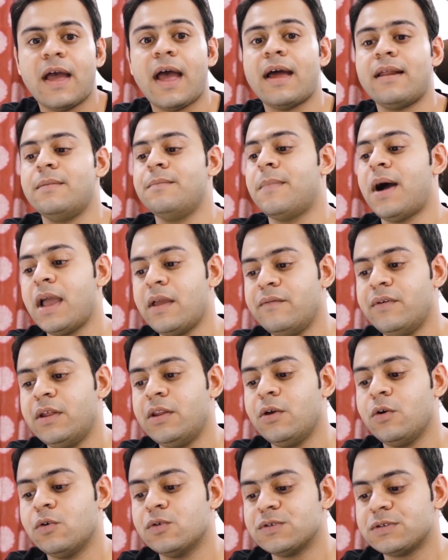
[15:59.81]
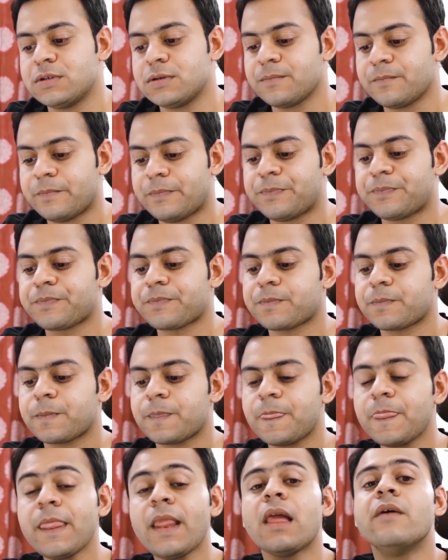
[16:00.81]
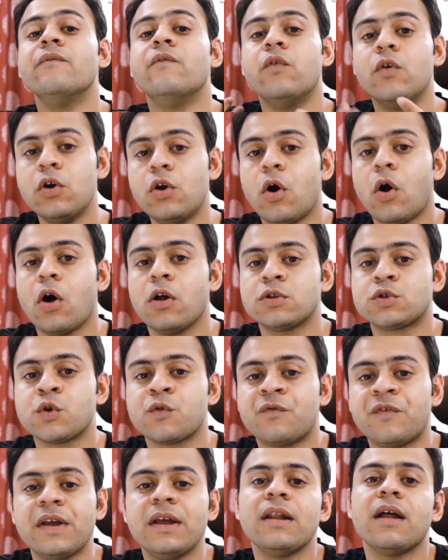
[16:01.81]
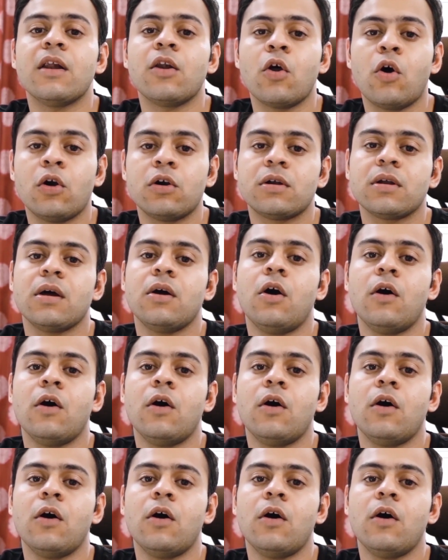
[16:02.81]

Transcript: and my videos would also feel a lot